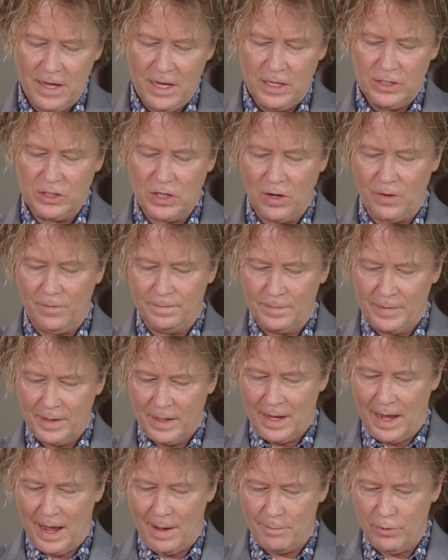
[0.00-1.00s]
So
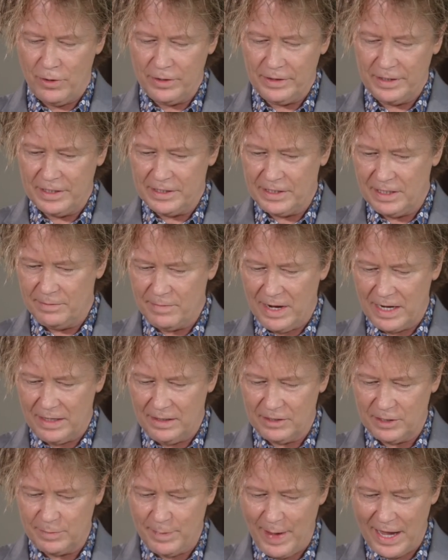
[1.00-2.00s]
I'm putting this in my
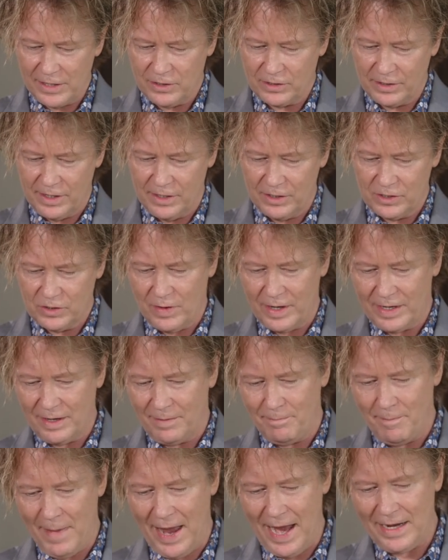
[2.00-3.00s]
little spatula here so I
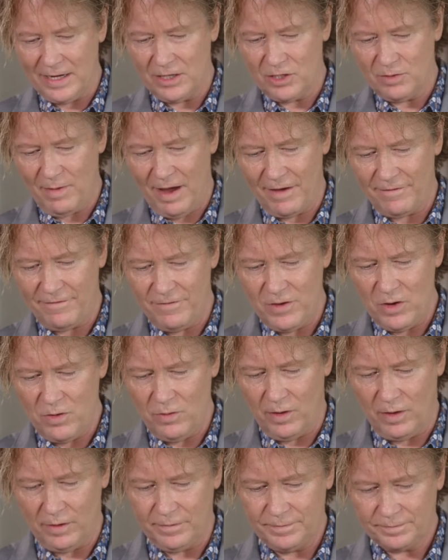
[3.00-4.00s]
can manage my
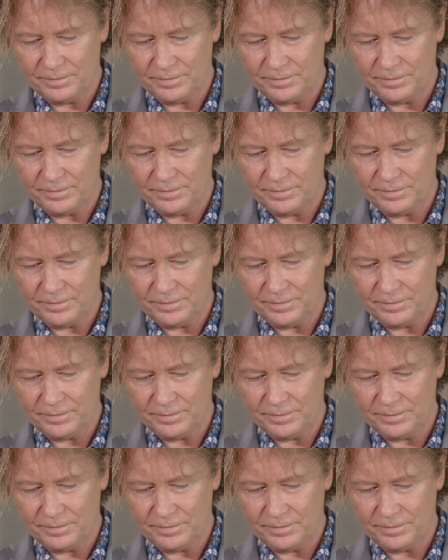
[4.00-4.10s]
fuel.